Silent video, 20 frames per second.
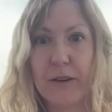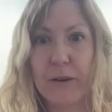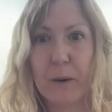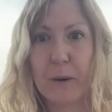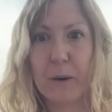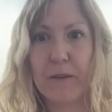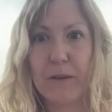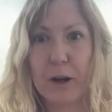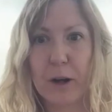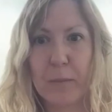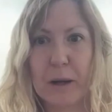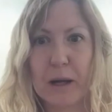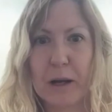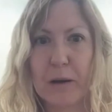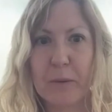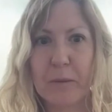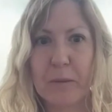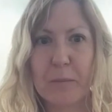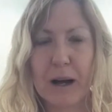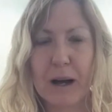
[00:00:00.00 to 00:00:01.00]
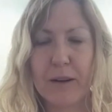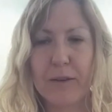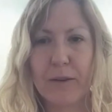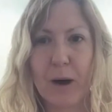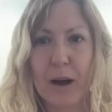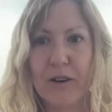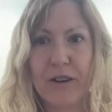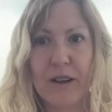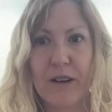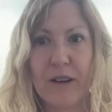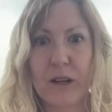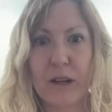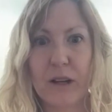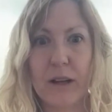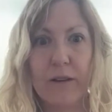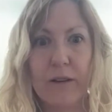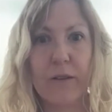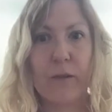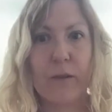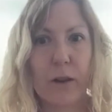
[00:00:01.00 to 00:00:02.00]
waves are going to be coming by, so I just have to
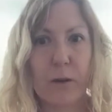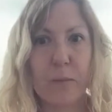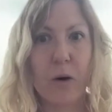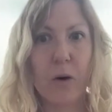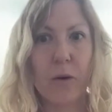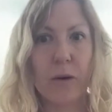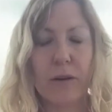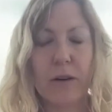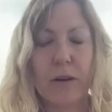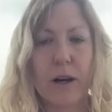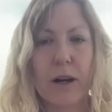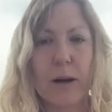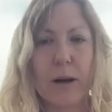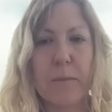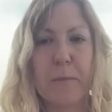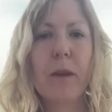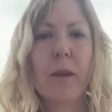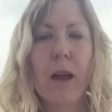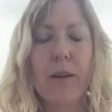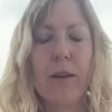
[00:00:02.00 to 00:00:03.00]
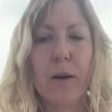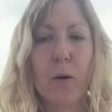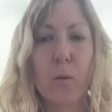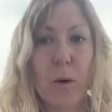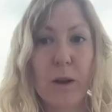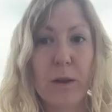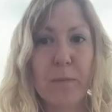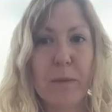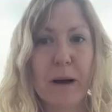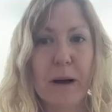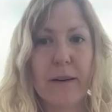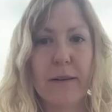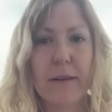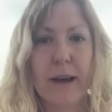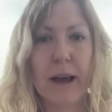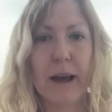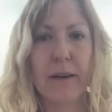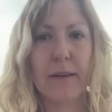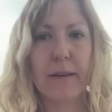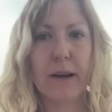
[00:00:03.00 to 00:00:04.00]
listen for them all the time. And so with my
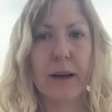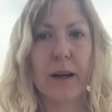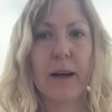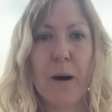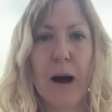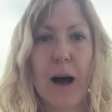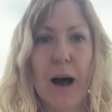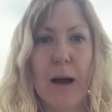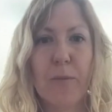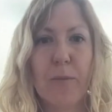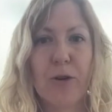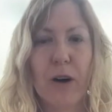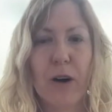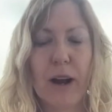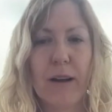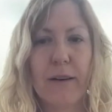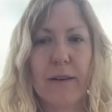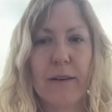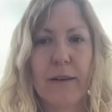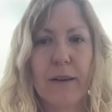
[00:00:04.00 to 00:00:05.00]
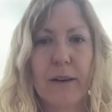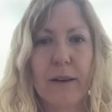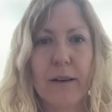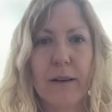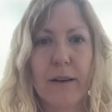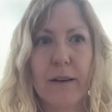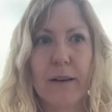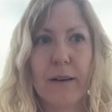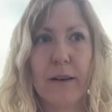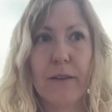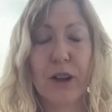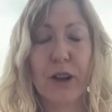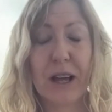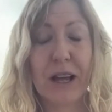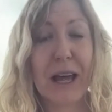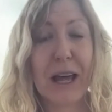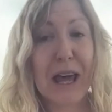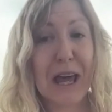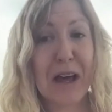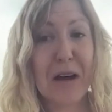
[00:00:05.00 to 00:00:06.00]
detector, I'm trying to, if you like,
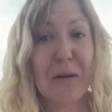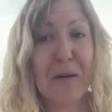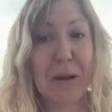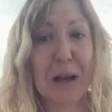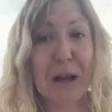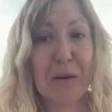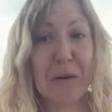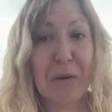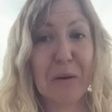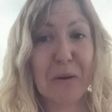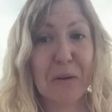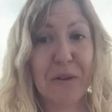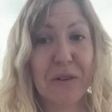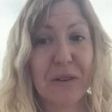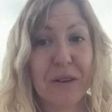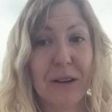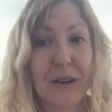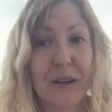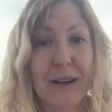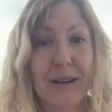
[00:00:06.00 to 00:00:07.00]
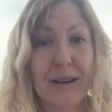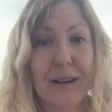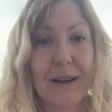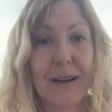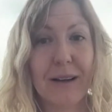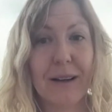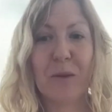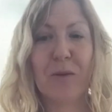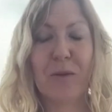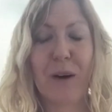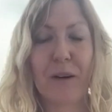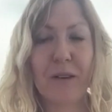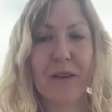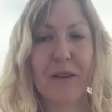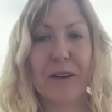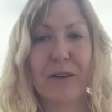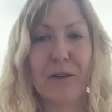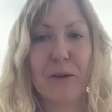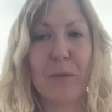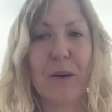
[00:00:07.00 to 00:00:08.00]
hear black holes colliding.
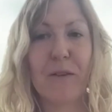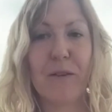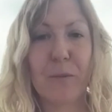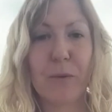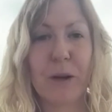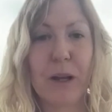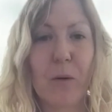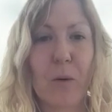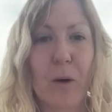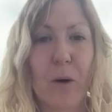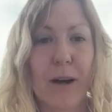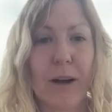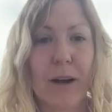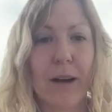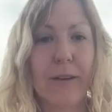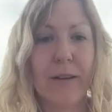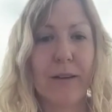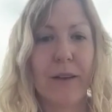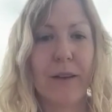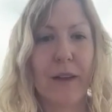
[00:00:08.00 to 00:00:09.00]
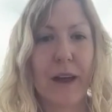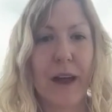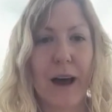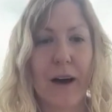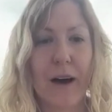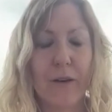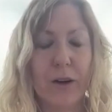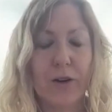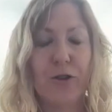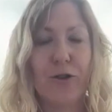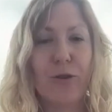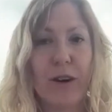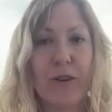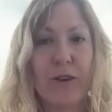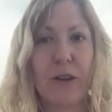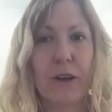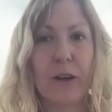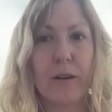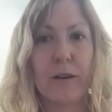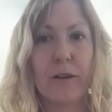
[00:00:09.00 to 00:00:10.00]
Gravitational waves are really quite nice in that they have a
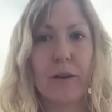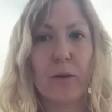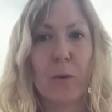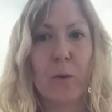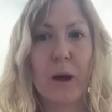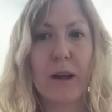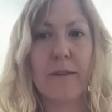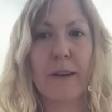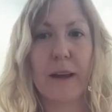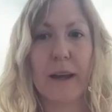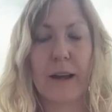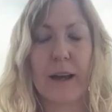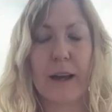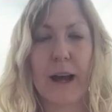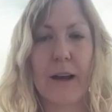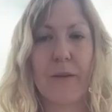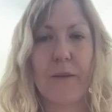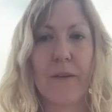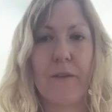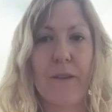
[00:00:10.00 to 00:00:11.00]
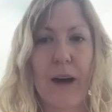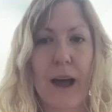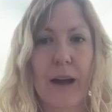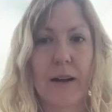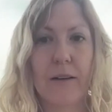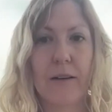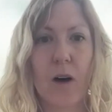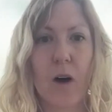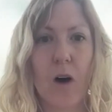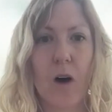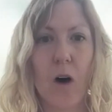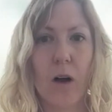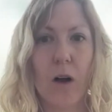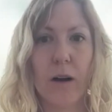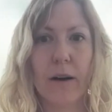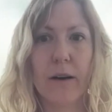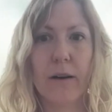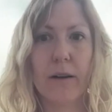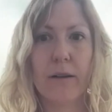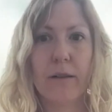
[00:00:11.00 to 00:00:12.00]
stretching and squeezing kind of effect
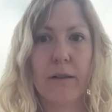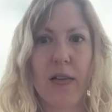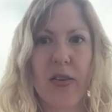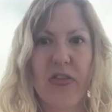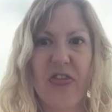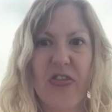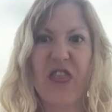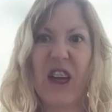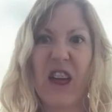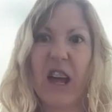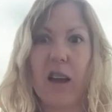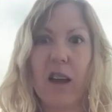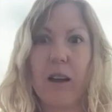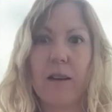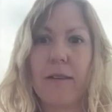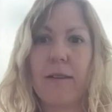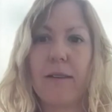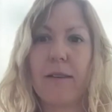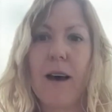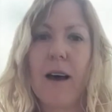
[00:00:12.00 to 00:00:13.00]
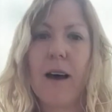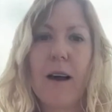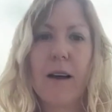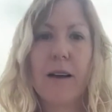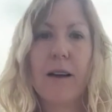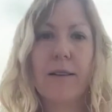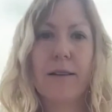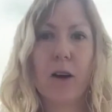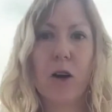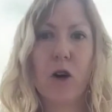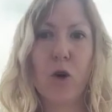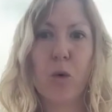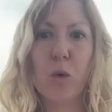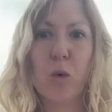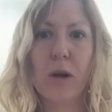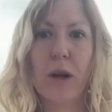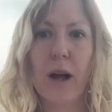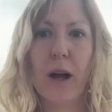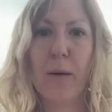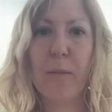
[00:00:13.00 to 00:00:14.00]
on things.
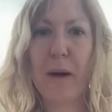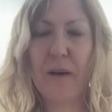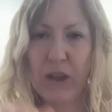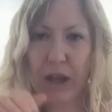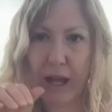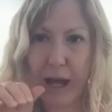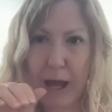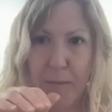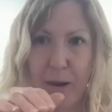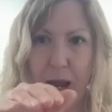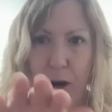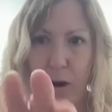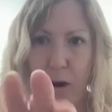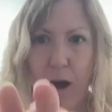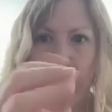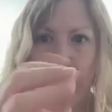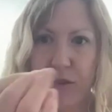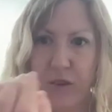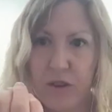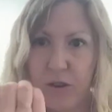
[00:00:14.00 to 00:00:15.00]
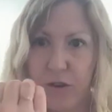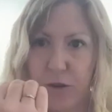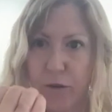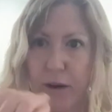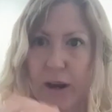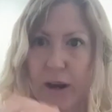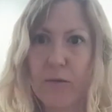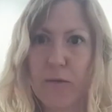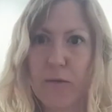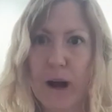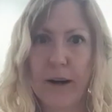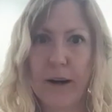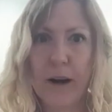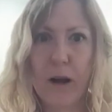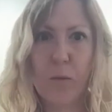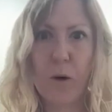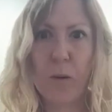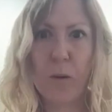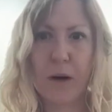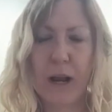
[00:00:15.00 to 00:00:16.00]
So if they came in or out of the screen right now,
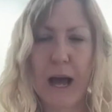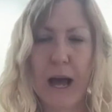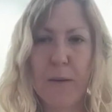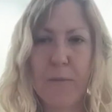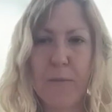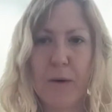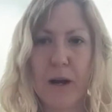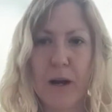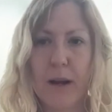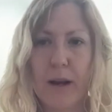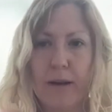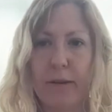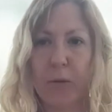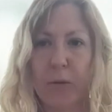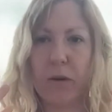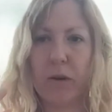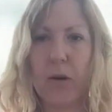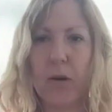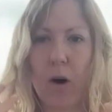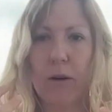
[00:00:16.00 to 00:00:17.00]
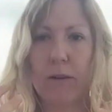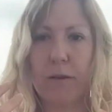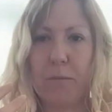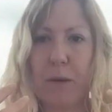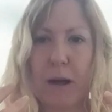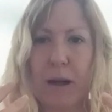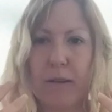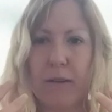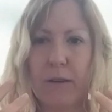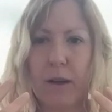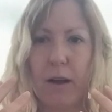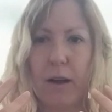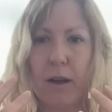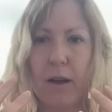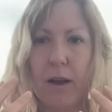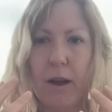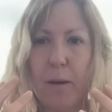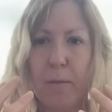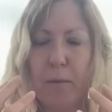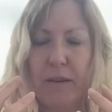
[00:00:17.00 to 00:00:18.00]
what would happen is they would cause me to
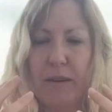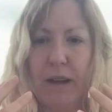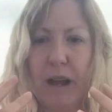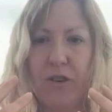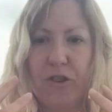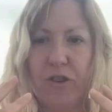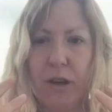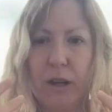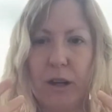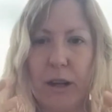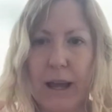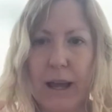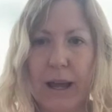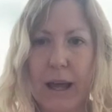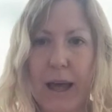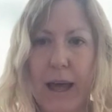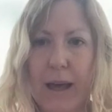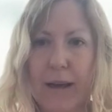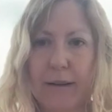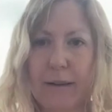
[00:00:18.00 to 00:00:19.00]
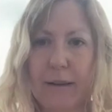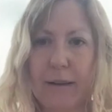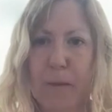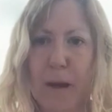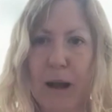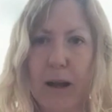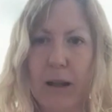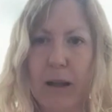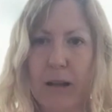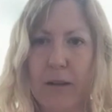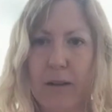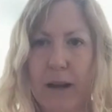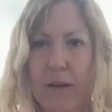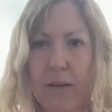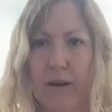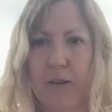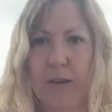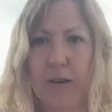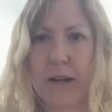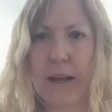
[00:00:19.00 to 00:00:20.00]
potentially like expand this
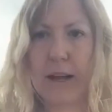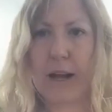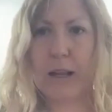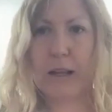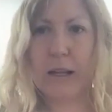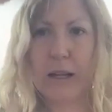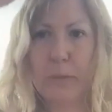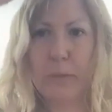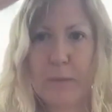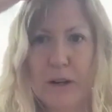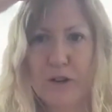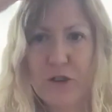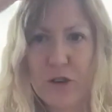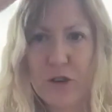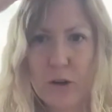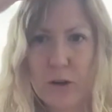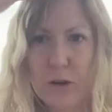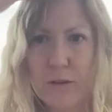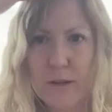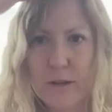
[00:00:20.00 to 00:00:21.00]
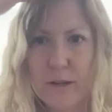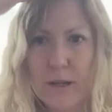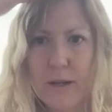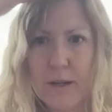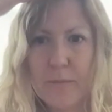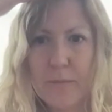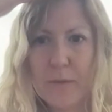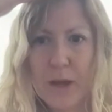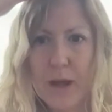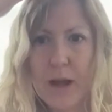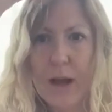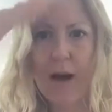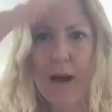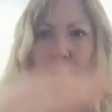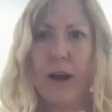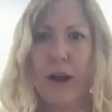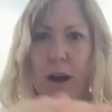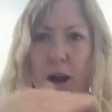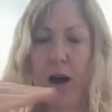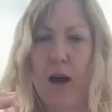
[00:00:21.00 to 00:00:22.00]
direction and get a little bit shorter, and
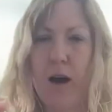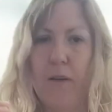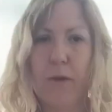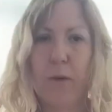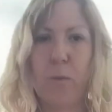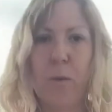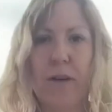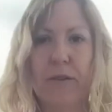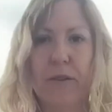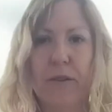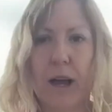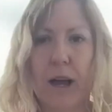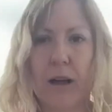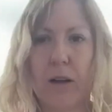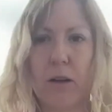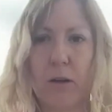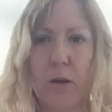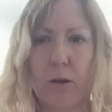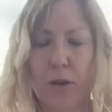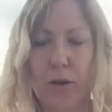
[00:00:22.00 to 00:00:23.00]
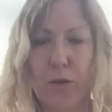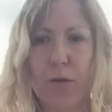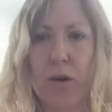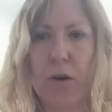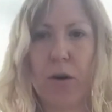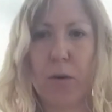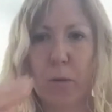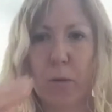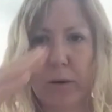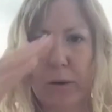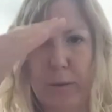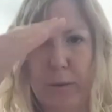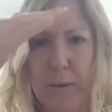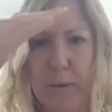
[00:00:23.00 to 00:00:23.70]
then half the wave cycle through would